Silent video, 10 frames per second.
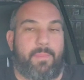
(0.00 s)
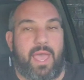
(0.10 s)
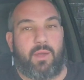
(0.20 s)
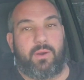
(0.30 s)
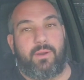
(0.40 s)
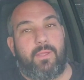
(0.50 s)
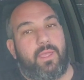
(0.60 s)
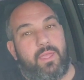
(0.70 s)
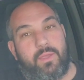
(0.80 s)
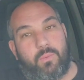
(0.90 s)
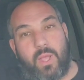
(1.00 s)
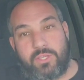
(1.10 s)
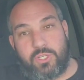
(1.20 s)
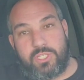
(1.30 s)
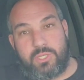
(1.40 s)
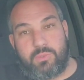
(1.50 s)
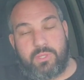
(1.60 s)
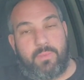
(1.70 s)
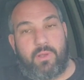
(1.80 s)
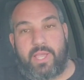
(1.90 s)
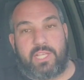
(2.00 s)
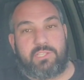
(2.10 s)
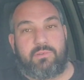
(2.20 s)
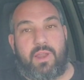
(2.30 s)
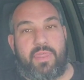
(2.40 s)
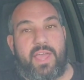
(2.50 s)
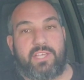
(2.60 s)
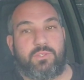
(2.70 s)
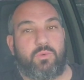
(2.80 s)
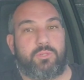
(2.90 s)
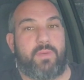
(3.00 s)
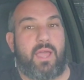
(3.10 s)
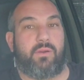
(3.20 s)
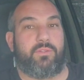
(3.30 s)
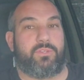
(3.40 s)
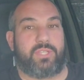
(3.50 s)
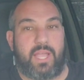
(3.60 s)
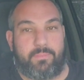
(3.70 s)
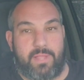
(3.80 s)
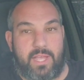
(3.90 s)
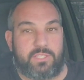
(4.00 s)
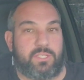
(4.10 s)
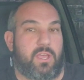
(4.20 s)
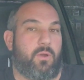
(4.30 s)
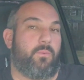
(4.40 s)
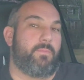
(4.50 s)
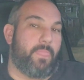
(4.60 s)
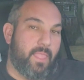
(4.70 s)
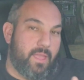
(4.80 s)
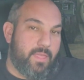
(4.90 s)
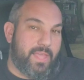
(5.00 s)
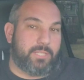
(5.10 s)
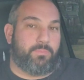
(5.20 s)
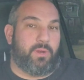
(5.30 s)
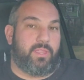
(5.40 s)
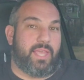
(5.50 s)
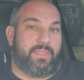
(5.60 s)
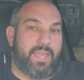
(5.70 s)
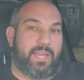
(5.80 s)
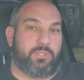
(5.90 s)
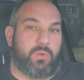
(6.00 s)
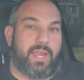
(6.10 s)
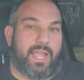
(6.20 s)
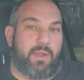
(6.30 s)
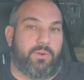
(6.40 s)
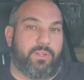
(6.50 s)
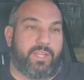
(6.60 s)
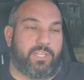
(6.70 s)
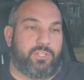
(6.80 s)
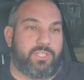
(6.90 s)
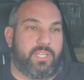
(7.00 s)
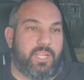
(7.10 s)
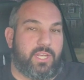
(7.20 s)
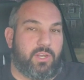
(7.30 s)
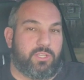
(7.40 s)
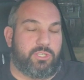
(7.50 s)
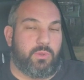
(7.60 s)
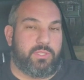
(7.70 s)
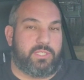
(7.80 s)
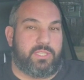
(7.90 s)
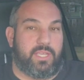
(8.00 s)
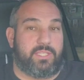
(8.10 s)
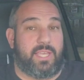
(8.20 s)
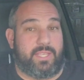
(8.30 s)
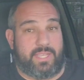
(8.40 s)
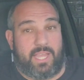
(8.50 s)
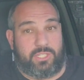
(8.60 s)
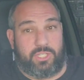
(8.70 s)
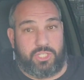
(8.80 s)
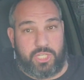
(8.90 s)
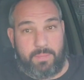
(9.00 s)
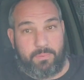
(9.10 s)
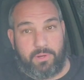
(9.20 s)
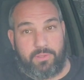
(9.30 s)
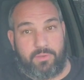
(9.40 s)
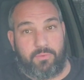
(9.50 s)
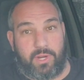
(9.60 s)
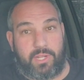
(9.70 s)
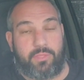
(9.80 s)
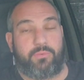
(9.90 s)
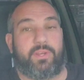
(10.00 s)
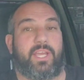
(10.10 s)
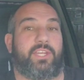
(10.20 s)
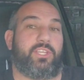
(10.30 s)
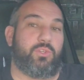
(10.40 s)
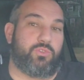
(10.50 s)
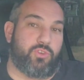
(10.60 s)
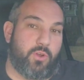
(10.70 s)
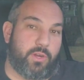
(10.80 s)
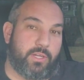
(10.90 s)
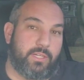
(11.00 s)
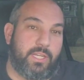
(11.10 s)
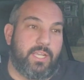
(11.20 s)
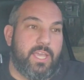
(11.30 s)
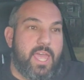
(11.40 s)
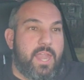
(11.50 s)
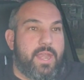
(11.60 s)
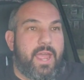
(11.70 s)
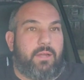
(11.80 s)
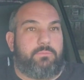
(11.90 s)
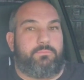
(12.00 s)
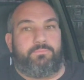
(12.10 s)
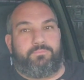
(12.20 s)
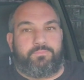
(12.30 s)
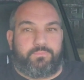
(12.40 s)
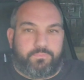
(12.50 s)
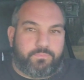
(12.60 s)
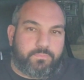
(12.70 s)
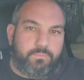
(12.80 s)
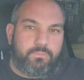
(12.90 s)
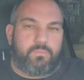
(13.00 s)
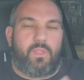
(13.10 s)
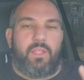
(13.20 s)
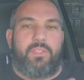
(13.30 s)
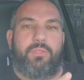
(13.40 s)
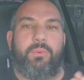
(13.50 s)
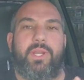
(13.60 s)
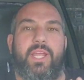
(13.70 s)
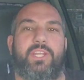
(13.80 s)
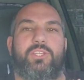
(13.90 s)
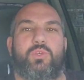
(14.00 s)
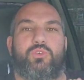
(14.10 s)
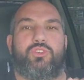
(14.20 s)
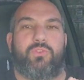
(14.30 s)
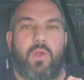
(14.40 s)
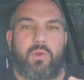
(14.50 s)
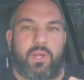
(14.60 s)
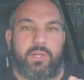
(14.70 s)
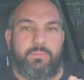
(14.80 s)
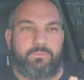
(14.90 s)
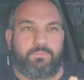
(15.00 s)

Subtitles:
of power. As you can see, with some Hellcats around 1,000 horsepower on the stock block. So that is what I got really interested in. And also it's actually cheaper than running a 392 stroker. Now, the 392 stroker,